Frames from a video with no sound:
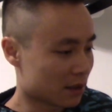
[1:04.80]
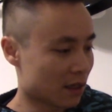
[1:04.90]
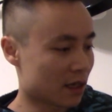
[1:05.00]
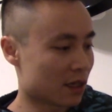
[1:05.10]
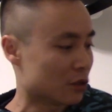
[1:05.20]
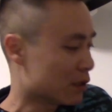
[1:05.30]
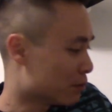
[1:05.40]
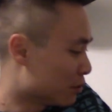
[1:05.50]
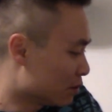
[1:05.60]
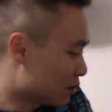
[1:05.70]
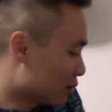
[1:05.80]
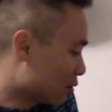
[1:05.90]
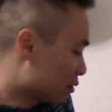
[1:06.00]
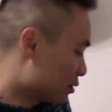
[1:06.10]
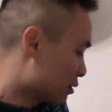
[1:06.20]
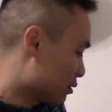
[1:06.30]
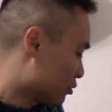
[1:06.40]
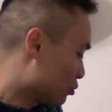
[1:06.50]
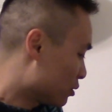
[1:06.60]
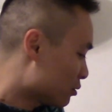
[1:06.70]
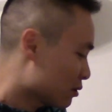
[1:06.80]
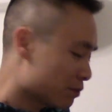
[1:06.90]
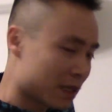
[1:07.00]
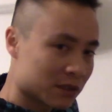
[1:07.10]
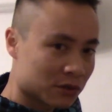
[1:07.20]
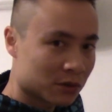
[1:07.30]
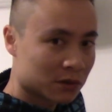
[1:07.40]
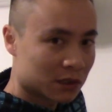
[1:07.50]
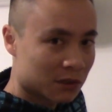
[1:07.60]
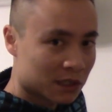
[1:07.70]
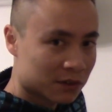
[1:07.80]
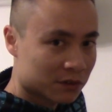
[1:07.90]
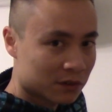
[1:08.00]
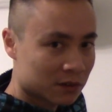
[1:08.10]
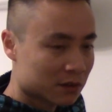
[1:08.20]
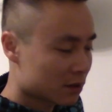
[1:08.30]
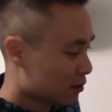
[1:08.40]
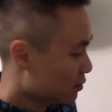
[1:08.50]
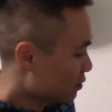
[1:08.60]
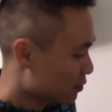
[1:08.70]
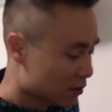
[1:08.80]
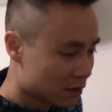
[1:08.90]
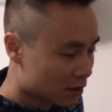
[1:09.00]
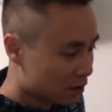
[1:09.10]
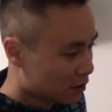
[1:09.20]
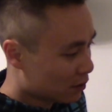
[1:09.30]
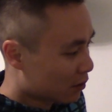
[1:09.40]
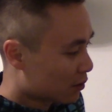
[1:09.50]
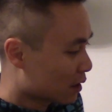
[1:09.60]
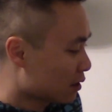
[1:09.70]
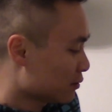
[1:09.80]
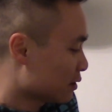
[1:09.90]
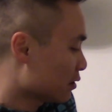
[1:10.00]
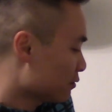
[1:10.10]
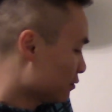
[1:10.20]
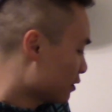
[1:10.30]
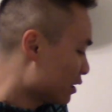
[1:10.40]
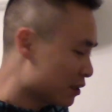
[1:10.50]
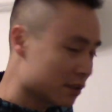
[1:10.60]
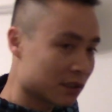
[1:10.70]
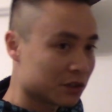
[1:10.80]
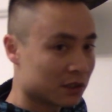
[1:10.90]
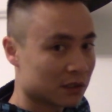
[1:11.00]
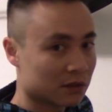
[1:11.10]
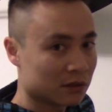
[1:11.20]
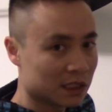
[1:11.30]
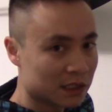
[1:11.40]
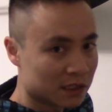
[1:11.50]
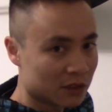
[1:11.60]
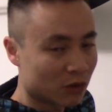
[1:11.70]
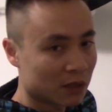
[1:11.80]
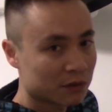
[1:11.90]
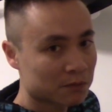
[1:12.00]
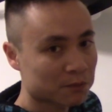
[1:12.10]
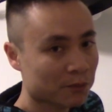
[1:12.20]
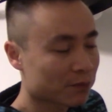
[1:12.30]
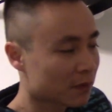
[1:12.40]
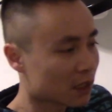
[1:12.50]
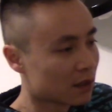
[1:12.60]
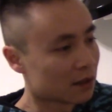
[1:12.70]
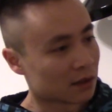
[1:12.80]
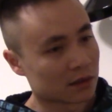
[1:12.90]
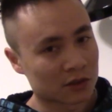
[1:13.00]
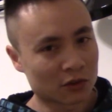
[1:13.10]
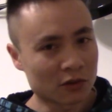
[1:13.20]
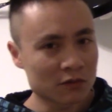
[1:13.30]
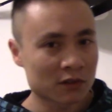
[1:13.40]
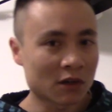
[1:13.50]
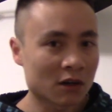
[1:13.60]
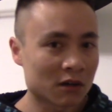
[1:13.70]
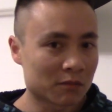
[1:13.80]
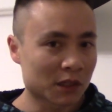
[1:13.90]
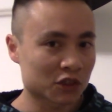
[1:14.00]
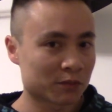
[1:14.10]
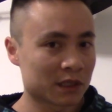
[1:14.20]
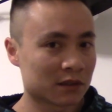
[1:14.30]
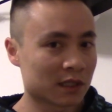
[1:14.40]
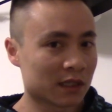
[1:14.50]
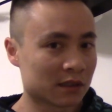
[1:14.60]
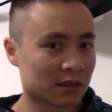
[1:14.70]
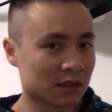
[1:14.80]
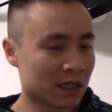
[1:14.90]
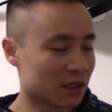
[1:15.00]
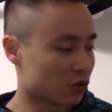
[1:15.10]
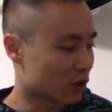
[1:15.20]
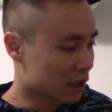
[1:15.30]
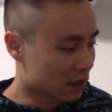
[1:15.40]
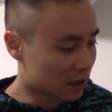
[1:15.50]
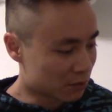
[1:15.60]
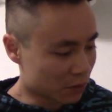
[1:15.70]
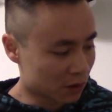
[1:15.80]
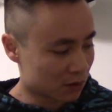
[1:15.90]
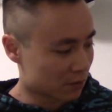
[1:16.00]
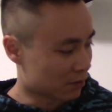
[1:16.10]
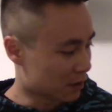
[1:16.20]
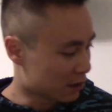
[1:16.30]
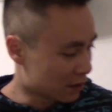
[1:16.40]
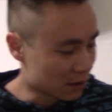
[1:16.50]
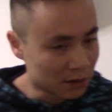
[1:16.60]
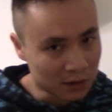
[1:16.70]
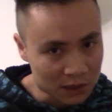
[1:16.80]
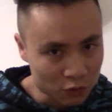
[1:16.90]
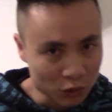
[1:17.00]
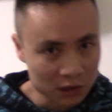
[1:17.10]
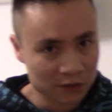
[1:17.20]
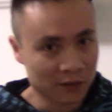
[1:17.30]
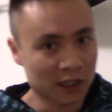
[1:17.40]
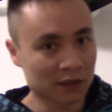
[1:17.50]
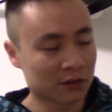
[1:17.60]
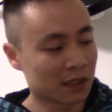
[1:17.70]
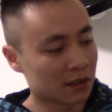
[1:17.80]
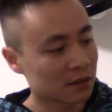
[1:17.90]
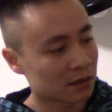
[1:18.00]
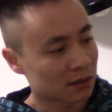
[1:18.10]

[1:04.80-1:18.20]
and you can put all the tools, pencil, eraser, all kind of stuff right here, and you can easily grab them. So overall, much better than a drawing clipboard. But this works fine, okay?